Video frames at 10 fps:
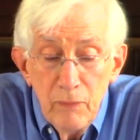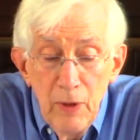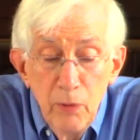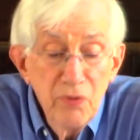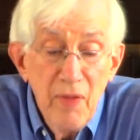
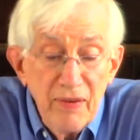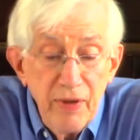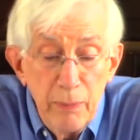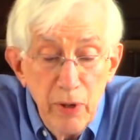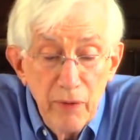It was in that
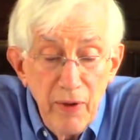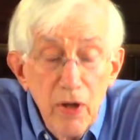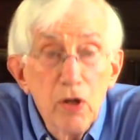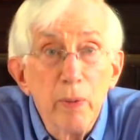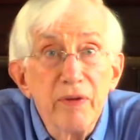same year
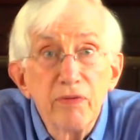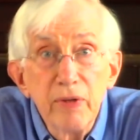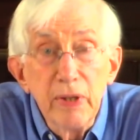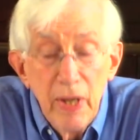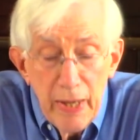that
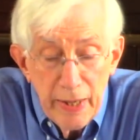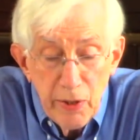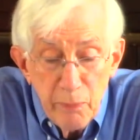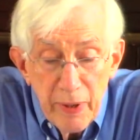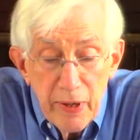UNC had
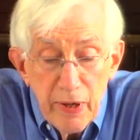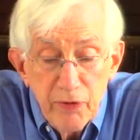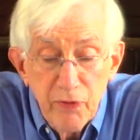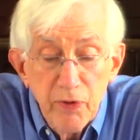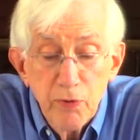admitted its
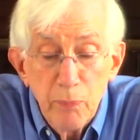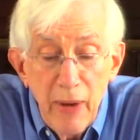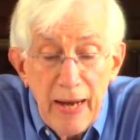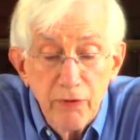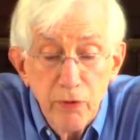first
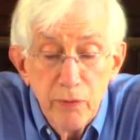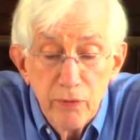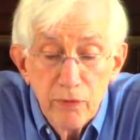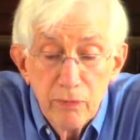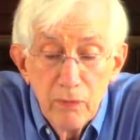black students.